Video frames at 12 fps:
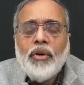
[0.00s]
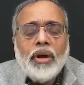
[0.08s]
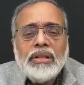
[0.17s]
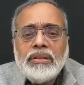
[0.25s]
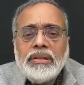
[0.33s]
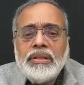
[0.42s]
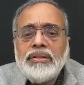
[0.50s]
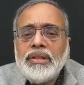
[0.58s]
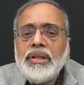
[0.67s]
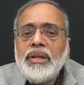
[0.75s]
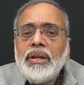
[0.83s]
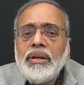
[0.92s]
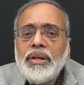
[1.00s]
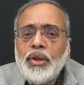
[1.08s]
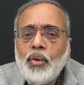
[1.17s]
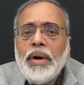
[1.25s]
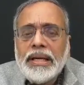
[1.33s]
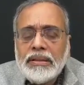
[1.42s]
For instance, in
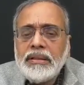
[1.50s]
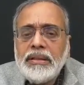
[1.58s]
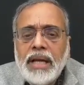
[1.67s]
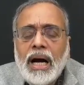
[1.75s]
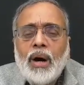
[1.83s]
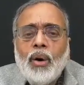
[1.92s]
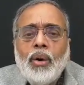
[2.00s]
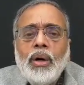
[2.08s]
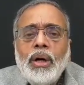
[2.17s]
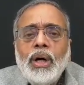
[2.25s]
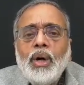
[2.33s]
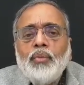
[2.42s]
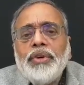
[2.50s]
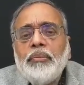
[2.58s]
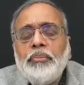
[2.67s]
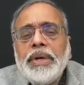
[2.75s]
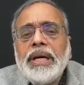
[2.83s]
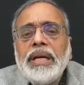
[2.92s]
US now, we
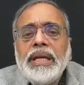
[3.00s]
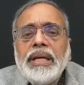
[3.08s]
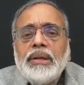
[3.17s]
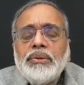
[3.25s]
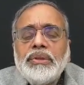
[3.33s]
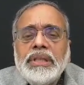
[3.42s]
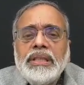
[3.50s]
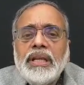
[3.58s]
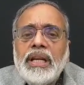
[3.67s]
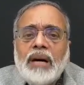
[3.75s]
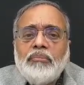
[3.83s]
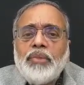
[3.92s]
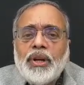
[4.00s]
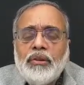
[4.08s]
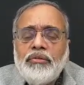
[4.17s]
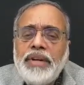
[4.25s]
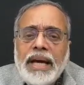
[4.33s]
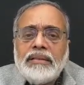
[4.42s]
are beginning to see the number
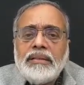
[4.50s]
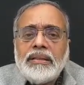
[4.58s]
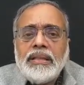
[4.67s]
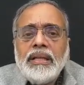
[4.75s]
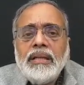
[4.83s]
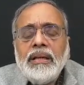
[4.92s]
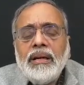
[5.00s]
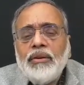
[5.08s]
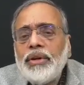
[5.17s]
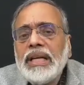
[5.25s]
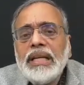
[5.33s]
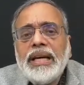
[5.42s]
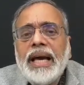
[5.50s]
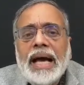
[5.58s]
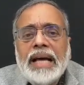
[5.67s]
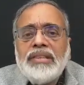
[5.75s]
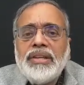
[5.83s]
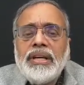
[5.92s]
of deaths really
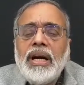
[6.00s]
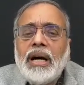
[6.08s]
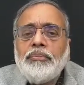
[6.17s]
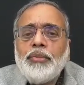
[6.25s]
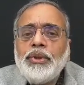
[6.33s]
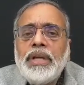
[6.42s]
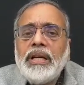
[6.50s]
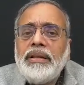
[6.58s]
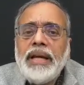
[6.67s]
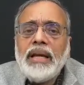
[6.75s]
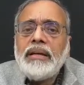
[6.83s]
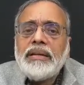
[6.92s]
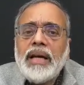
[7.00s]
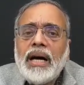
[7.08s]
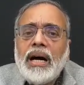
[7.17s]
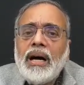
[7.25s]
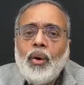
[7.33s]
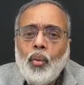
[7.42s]
catching up with the
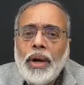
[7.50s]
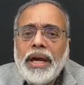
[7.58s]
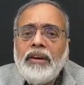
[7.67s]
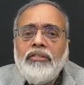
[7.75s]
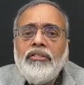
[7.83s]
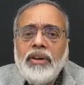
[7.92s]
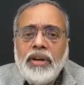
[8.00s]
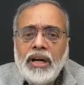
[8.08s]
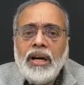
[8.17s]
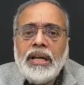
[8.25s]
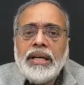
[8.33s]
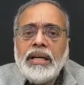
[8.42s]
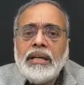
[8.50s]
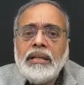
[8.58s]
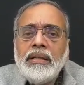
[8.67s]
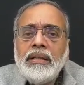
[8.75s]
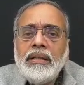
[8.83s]
Delta wave earlier.